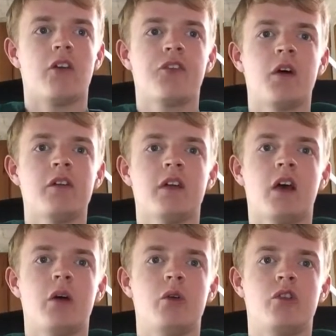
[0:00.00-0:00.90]
as far as it
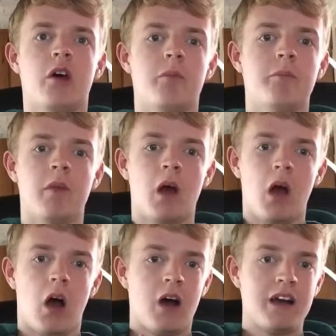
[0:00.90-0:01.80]
goes,
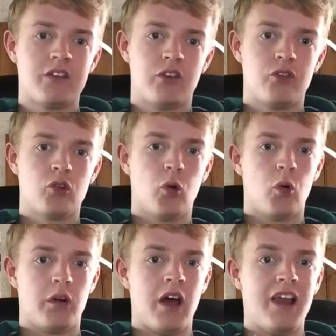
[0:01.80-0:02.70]
Ajax have
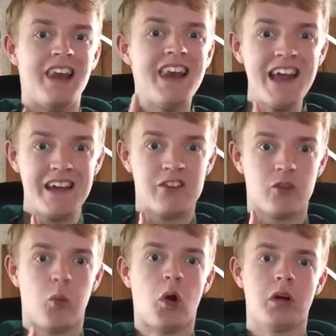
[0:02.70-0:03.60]
scored at
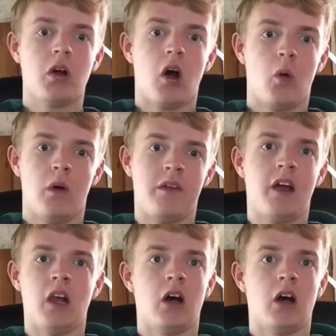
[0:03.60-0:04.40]
least one goal in their